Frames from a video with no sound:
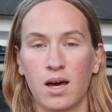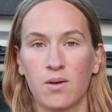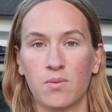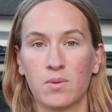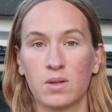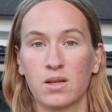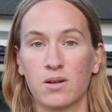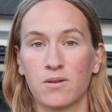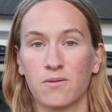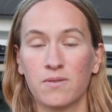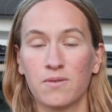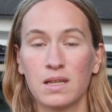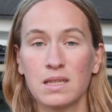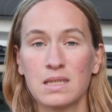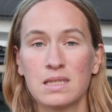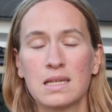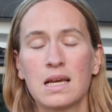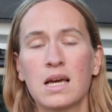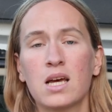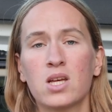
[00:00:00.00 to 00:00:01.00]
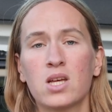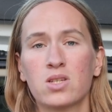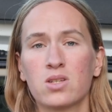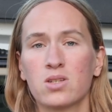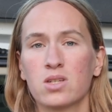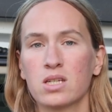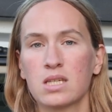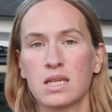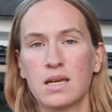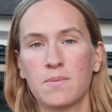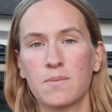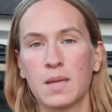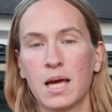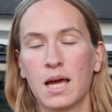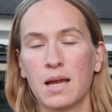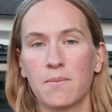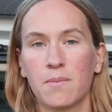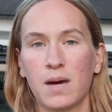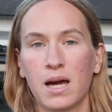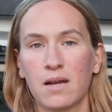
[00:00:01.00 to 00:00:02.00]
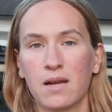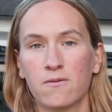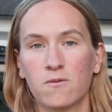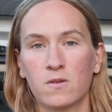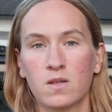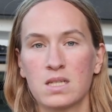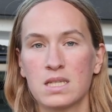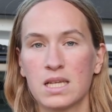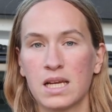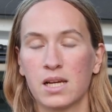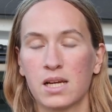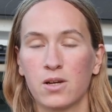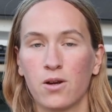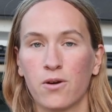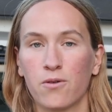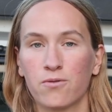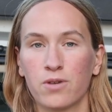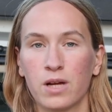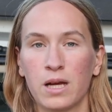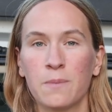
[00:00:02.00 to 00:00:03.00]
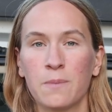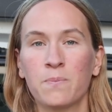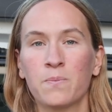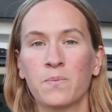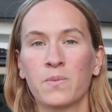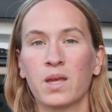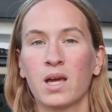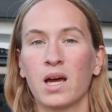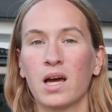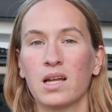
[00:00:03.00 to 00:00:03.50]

with your fins. So just keep that in mind for San Onofre.